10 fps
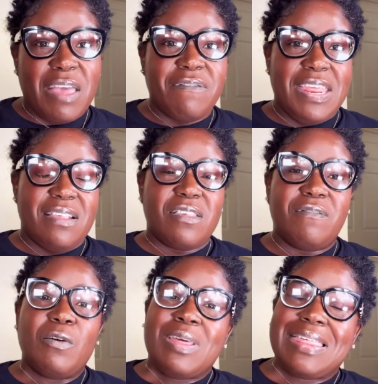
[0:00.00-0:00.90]
evidence
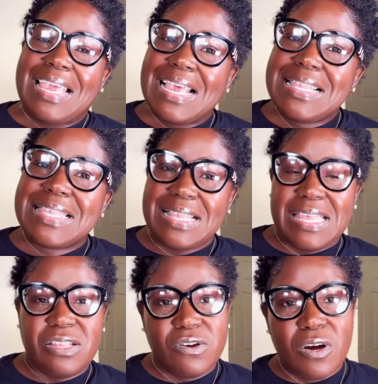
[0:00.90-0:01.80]
of it with the kids,
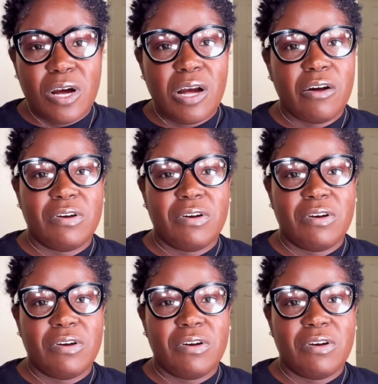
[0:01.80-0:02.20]
etc.